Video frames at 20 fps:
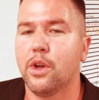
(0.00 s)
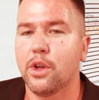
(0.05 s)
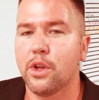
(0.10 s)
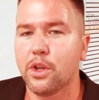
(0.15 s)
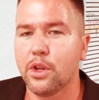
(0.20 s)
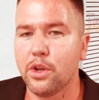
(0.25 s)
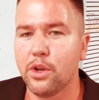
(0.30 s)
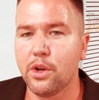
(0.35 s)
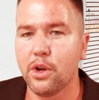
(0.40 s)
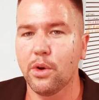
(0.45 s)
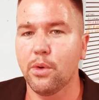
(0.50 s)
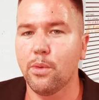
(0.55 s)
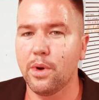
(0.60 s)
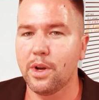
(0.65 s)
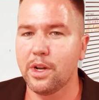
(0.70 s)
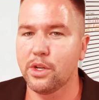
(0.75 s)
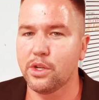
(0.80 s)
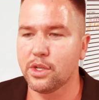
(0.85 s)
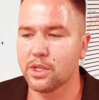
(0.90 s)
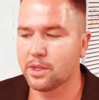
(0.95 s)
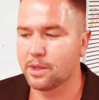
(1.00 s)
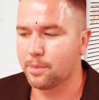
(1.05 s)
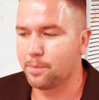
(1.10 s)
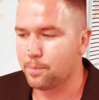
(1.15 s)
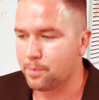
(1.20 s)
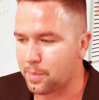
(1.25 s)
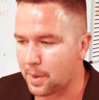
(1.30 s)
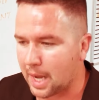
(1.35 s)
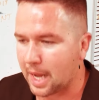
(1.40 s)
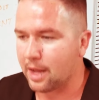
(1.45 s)
you don't want to just
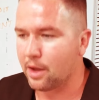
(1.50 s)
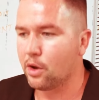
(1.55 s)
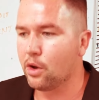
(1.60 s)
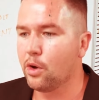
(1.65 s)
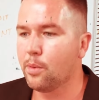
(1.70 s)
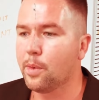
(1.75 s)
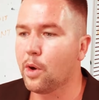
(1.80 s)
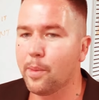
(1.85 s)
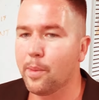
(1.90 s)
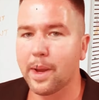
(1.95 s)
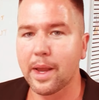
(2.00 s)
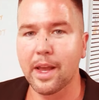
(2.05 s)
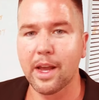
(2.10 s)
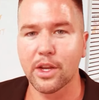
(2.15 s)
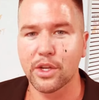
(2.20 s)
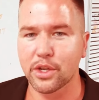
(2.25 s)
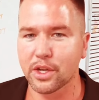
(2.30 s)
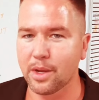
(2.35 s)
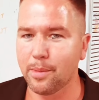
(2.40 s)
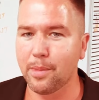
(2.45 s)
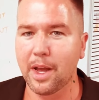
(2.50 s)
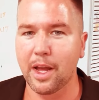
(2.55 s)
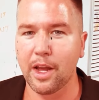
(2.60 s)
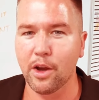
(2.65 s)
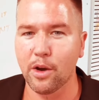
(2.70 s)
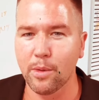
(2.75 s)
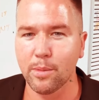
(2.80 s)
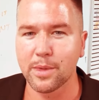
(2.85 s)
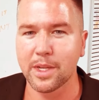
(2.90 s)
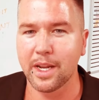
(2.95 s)
buy a home. Oh my gosh, I can buy a
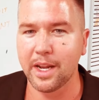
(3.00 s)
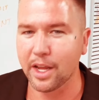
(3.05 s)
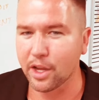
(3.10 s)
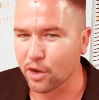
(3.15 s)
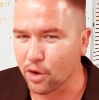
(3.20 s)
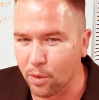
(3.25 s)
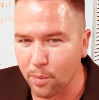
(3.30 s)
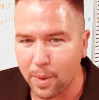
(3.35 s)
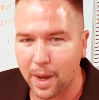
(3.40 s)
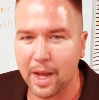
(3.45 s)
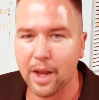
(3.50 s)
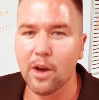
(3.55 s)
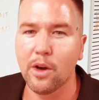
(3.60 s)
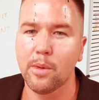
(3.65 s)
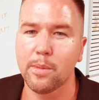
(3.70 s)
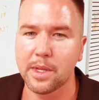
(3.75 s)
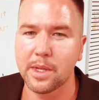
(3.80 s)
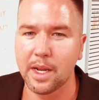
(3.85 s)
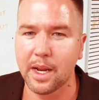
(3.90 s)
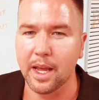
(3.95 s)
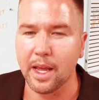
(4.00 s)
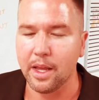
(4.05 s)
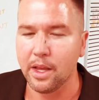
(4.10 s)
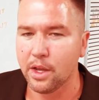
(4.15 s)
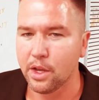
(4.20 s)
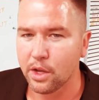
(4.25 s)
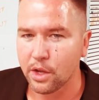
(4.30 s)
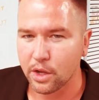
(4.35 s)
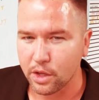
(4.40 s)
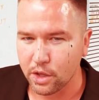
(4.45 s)
home today. Go buy a home today.
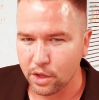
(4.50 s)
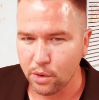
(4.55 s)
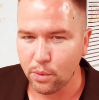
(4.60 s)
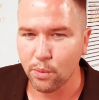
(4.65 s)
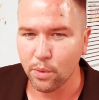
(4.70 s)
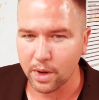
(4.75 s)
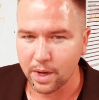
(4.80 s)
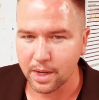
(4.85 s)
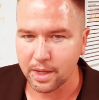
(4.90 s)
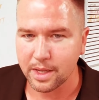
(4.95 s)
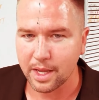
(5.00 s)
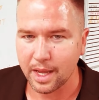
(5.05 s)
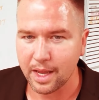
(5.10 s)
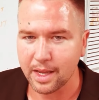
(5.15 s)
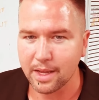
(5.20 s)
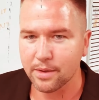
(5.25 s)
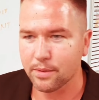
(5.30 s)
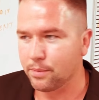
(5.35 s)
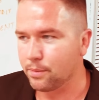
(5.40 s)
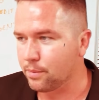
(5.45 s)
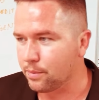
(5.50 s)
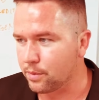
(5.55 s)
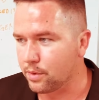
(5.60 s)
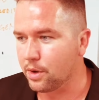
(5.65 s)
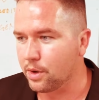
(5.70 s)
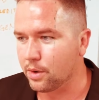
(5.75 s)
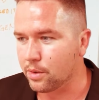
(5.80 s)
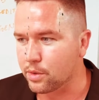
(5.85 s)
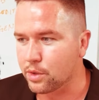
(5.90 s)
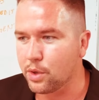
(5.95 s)
You want to take, you
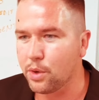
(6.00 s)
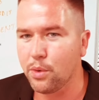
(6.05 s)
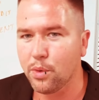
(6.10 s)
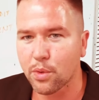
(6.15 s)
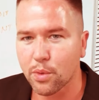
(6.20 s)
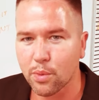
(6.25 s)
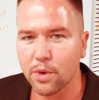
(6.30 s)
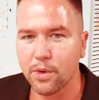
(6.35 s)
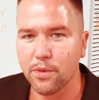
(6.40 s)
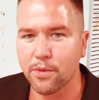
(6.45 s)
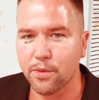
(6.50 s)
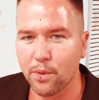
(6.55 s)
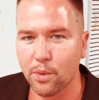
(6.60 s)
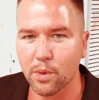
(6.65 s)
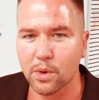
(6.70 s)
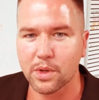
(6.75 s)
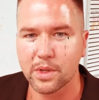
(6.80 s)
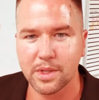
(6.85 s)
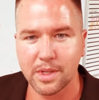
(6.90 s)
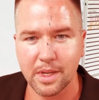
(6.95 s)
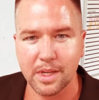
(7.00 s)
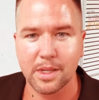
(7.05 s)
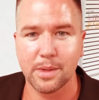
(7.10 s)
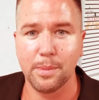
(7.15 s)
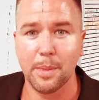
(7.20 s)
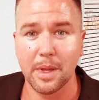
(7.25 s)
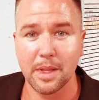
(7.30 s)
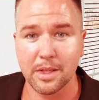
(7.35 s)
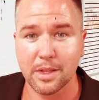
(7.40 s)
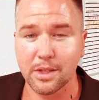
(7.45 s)
know, 2, 3, 4, 6
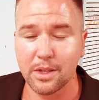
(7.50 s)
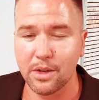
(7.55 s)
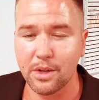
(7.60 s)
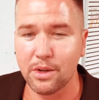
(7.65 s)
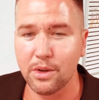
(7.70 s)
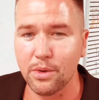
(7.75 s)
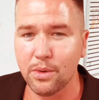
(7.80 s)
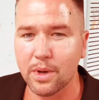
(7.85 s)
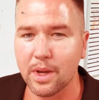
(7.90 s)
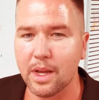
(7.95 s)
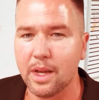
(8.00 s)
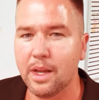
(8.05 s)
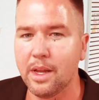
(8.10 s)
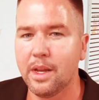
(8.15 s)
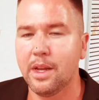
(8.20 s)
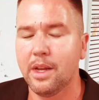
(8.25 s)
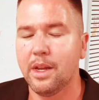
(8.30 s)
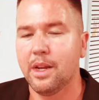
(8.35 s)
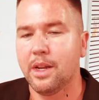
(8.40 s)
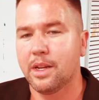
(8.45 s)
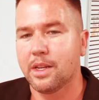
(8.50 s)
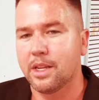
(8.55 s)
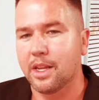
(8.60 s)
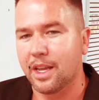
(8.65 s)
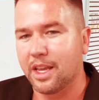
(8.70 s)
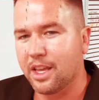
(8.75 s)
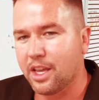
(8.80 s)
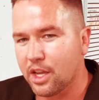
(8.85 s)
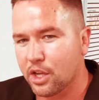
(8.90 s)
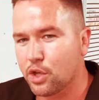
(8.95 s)
months to do it, to
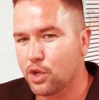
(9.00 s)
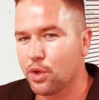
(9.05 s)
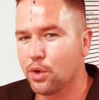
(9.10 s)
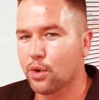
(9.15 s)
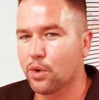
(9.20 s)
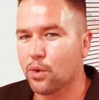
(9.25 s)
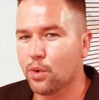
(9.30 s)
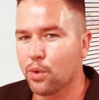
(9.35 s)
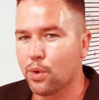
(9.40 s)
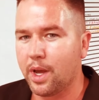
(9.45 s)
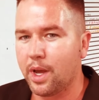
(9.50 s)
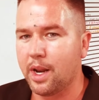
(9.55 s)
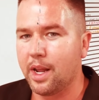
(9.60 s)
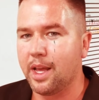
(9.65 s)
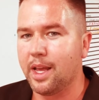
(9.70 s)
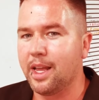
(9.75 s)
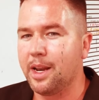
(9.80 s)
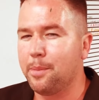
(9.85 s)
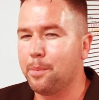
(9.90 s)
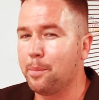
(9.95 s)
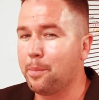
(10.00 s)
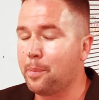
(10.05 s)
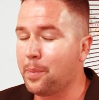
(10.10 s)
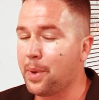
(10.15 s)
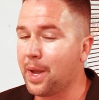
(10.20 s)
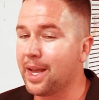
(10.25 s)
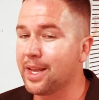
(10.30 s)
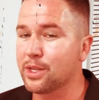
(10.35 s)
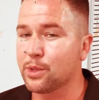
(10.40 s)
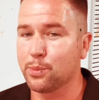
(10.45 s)
get your credit in
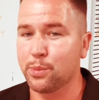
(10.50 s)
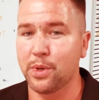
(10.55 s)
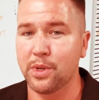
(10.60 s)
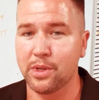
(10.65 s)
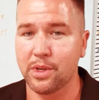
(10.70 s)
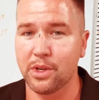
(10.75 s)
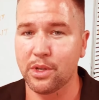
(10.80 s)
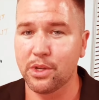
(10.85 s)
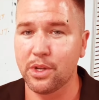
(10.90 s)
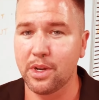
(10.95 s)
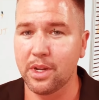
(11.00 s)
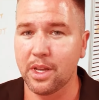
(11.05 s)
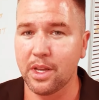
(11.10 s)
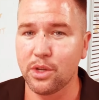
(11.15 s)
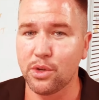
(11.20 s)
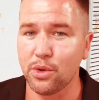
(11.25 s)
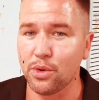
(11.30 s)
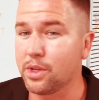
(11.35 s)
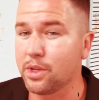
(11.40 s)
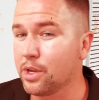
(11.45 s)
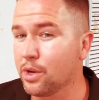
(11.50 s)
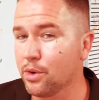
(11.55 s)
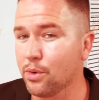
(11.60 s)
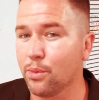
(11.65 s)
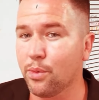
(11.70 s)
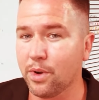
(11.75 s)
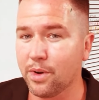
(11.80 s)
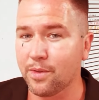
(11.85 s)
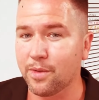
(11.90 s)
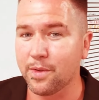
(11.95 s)
best position to get you tier
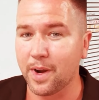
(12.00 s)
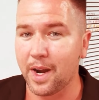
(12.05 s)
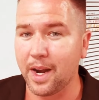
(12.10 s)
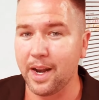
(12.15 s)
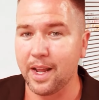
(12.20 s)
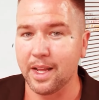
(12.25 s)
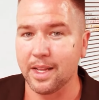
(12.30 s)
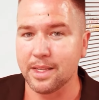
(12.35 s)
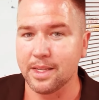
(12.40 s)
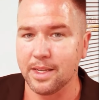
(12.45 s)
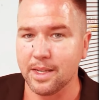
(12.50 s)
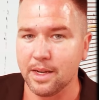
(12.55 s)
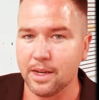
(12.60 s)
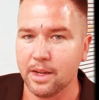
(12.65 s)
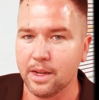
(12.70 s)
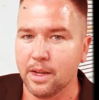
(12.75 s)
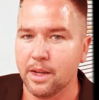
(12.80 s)
one financing.